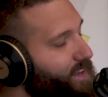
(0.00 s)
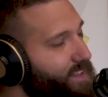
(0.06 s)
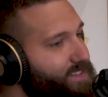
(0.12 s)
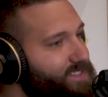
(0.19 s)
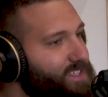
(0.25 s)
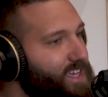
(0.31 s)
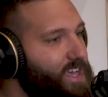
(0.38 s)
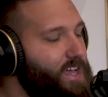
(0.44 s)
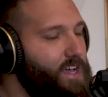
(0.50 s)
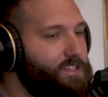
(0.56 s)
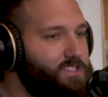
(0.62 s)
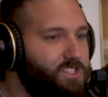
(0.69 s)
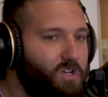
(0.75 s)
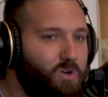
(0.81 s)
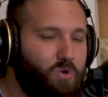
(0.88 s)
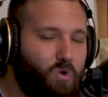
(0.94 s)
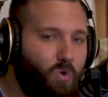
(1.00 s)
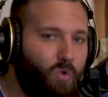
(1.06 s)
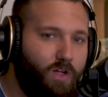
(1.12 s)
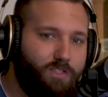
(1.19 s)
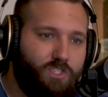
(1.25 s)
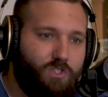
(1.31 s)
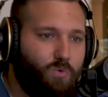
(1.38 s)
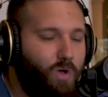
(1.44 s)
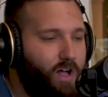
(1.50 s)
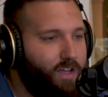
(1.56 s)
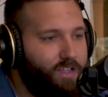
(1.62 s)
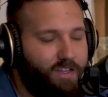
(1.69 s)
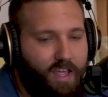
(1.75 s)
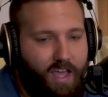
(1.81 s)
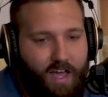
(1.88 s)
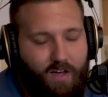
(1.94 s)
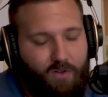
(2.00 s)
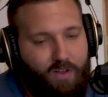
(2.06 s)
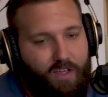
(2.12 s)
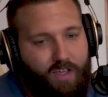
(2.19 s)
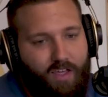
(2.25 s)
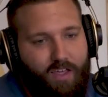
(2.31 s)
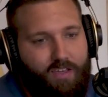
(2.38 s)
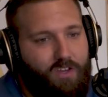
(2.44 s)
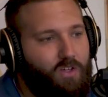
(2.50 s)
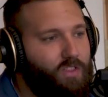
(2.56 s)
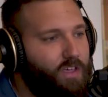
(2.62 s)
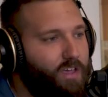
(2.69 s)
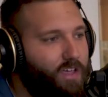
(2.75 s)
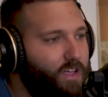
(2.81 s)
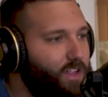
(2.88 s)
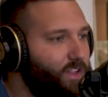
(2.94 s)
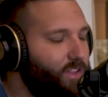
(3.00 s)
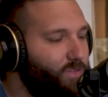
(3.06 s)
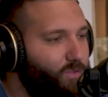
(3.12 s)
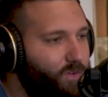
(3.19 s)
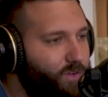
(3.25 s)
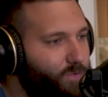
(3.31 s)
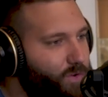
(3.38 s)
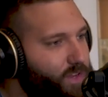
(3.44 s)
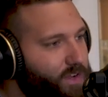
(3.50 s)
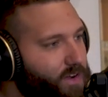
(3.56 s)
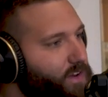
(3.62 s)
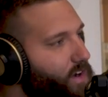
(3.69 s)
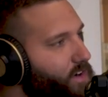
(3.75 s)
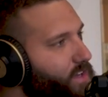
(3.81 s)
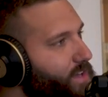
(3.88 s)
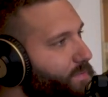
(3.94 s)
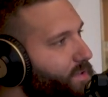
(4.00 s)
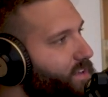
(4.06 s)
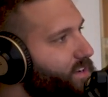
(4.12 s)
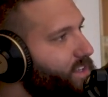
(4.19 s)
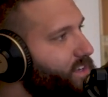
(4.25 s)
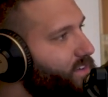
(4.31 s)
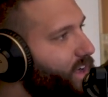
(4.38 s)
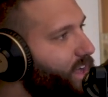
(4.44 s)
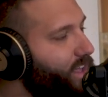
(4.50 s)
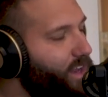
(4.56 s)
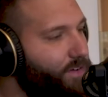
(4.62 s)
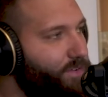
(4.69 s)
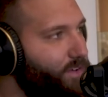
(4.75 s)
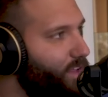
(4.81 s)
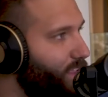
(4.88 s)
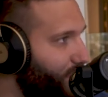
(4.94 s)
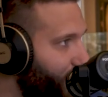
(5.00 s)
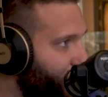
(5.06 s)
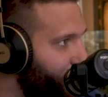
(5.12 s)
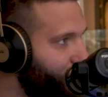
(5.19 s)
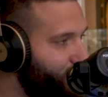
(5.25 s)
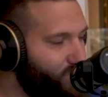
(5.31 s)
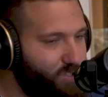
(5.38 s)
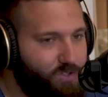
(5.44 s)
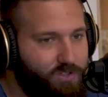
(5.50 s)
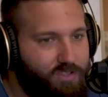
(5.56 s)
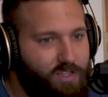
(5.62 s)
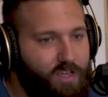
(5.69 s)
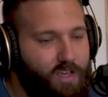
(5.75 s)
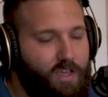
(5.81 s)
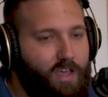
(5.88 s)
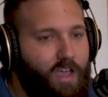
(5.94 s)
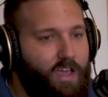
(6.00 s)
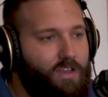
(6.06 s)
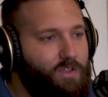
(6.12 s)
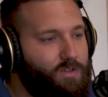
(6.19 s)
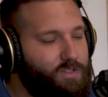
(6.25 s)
It's so cool as you're walking down, the hill when you're in our community, right, up at 89th and Troost, and you